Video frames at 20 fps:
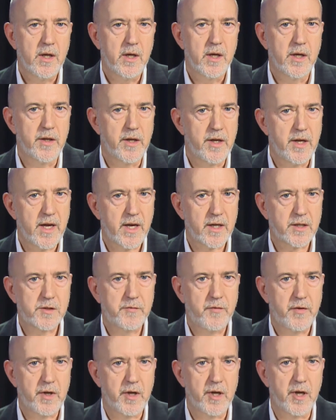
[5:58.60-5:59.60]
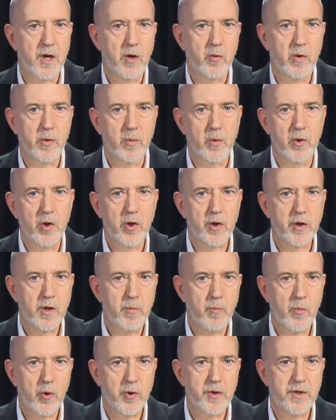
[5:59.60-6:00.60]
In the next video, we will look in
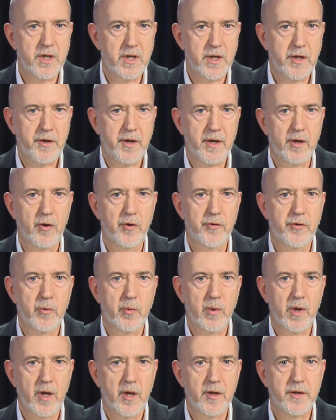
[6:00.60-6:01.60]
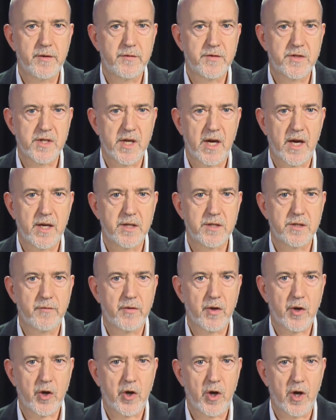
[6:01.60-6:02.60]
more detail at the relative size of
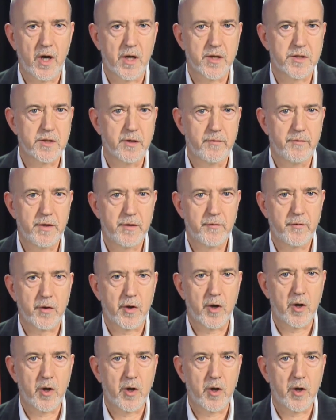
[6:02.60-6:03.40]
the costs of different